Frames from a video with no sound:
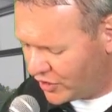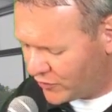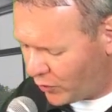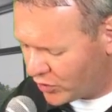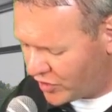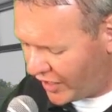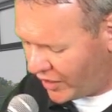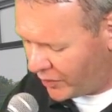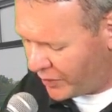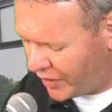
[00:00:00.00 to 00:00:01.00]
It's fourth
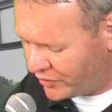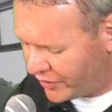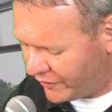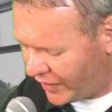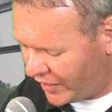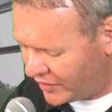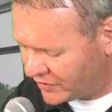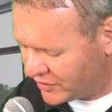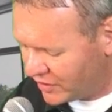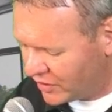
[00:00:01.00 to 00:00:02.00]
down, Patriot
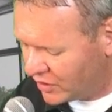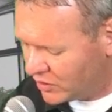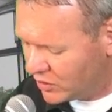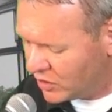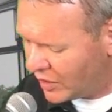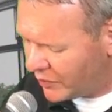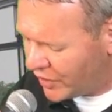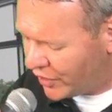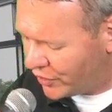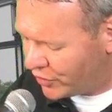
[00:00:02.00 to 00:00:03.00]
fans. Let
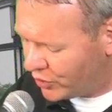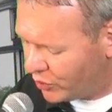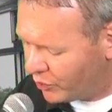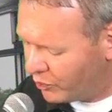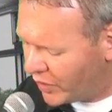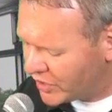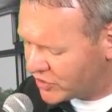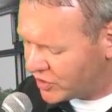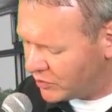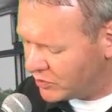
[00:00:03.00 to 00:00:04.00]
me hear you make
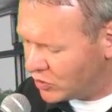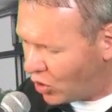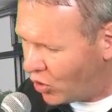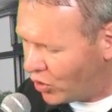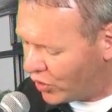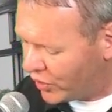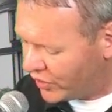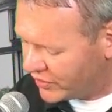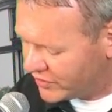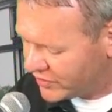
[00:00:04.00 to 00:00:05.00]
some
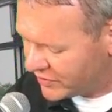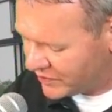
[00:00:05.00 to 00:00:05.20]
noise.